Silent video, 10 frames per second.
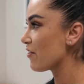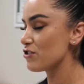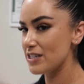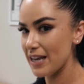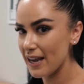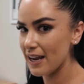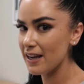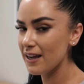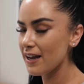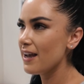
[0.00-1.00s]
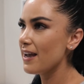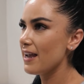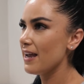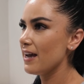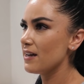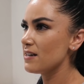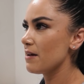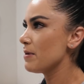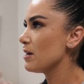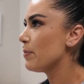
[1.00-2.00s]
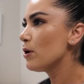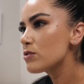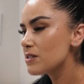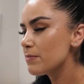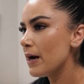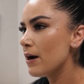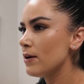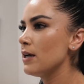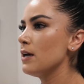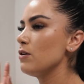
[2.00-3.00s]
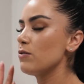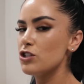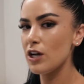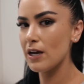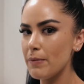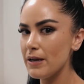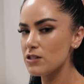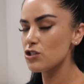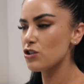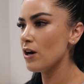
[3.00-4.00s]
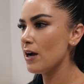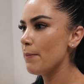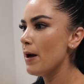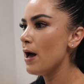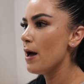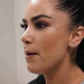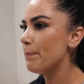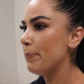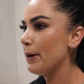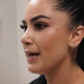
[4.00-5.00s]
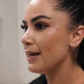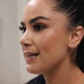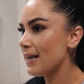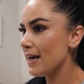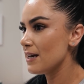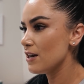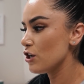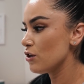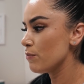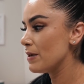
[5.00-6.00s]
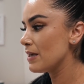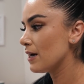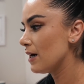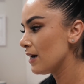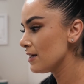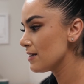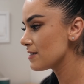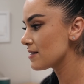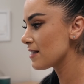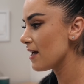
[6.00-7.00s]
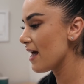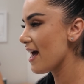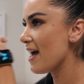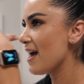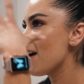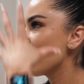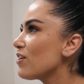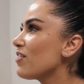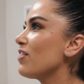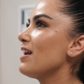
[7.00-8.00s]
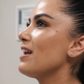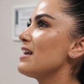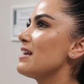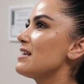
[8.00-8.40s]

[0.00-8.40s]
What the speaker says: other day, and I made a post about it. You can check my Instagram. But again, because everything